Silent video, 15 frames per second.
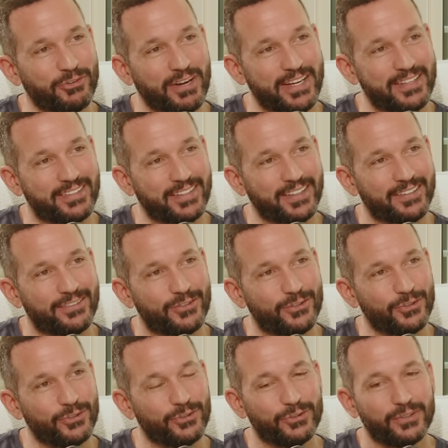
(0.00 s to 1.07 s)
relating
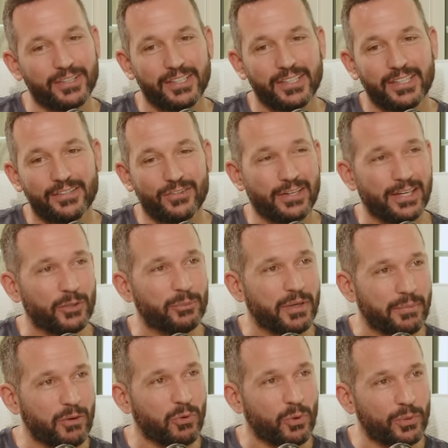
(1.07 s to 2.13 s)
to a little bit
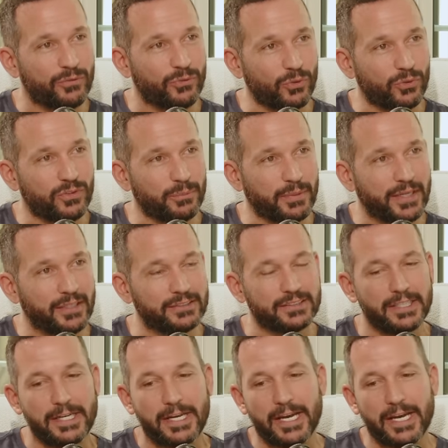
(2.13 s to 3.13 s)
about what we've talked about.